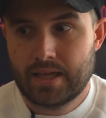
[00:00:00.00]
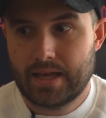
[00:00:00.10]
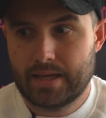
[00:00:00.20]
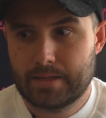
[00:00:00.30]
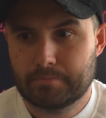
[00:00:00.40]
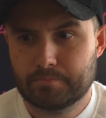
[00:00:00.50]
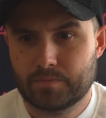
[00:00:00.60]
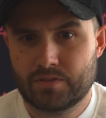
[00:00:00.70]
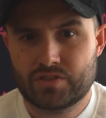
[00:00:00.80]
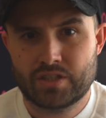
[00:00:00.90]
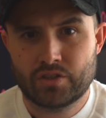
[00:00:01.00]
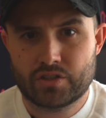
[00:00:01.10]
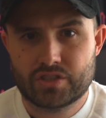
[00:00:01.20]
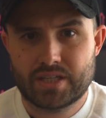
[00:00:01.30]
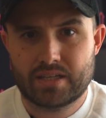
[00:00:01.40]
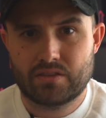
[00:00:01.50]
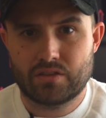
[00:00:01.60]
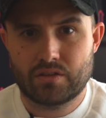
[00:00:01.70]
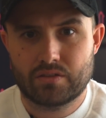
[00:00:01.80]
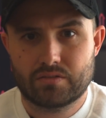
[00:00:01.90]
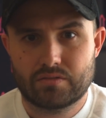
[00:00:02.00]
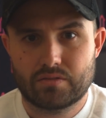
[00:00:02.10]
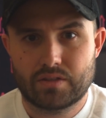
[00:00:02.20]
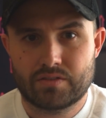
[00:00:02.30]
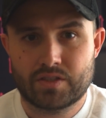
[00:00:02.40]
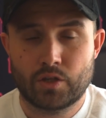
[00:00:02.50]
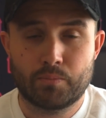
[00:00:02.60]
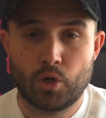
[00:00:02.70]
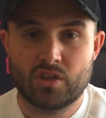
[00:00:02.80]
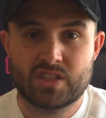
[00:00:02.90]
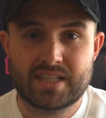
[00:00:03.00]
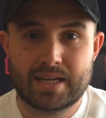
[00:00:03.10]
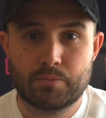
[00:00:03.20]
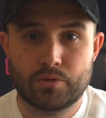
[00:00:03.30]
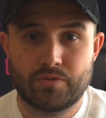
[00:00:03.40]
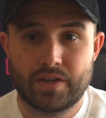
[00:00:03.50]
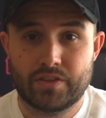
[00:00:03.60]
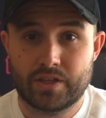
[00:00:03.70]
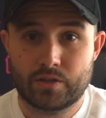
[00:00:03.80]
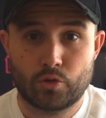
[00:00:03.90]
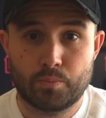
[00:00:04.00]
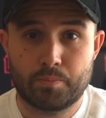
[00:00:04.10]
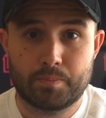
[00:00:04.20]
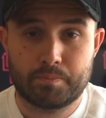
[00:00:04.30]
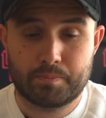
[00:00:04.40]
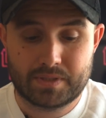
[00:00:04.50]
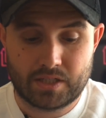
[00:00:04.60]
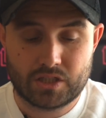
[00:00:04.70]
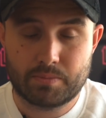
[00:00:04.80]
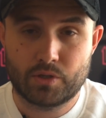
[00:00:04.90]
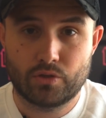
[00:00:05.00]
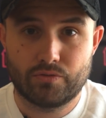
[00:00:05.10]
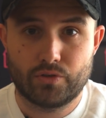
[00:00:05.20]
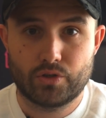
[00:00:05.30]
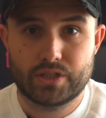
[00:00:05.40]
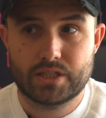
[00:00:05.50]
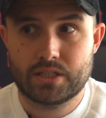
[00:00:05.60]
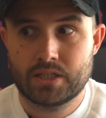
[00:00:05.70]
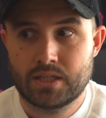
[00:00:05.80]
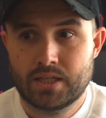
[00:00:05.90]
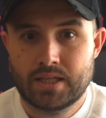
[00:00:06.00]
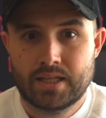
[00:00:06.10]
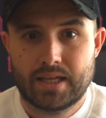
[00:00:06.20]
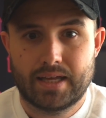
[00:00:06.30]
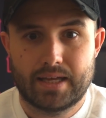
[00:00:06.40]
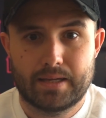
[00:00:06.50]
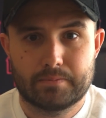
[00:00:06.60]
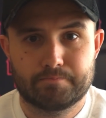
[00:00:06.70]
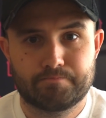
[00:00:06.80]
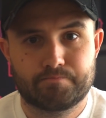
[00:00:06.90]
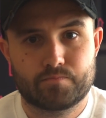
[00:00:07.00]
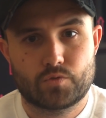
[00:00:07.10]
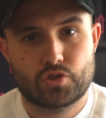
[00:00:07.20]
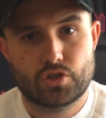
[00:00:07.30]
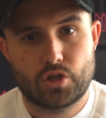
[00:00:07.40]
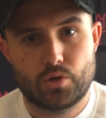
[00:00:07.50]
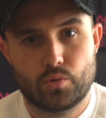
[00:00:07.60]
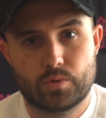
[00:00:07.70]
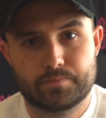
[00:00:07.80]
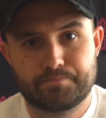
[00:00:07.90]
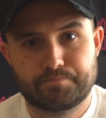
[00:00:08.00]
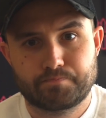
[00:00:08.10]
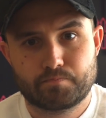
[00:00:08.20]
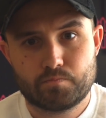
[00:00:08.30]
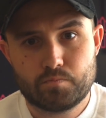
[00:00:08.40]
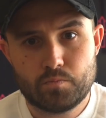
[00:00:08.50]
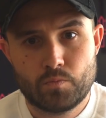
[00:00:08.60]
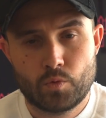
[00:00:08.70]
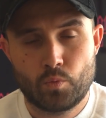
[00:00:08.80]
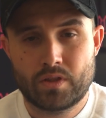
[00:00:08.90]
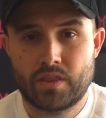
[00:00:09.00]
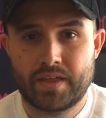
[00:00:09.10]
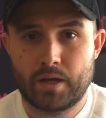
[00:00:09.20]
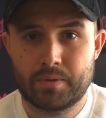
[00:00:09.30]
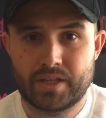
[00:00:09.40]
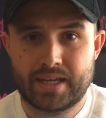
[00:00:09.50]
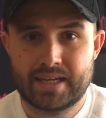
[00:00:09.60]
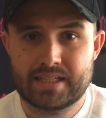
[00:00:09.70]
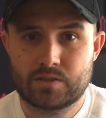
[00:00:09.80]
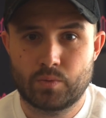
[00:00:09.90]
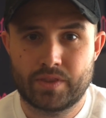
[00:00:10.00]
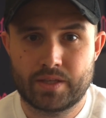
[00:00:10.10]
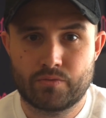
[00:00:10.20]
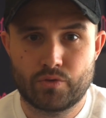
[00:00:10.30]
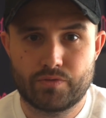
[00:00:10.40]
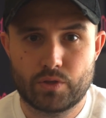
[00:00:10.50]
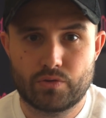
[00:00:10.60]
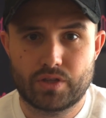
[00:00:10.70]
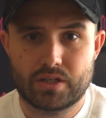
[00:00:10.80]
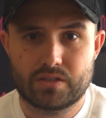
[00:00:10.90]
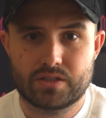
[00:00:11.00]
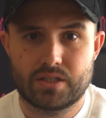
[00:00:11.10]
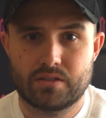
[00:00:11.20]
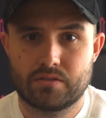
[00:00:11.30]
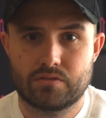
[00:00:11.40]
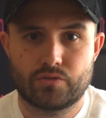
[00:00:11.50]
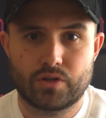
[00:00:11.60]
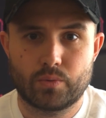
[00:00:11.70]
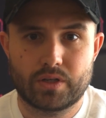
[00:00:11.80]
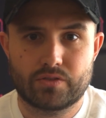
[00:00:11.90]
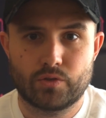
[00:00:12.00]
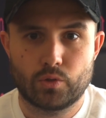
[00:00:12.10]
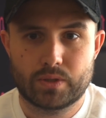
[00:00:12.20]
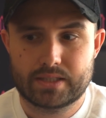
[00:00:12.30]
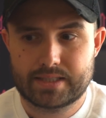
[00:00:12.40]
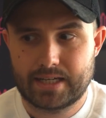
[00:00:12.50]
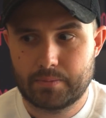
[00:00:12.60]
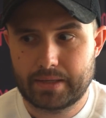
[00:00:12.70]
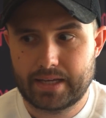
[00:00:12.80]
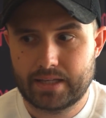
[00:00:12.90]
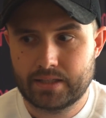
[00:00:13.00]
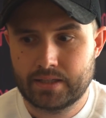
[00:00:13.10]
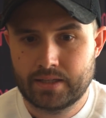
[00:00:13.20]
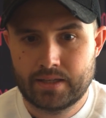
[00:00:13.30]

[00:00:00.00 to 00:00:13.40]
They've still not said that, they've still not put on the table the fact that it could potentially be null and voided. So whether that'll be the case when they review things in 3 weeks, 4 weeks time again,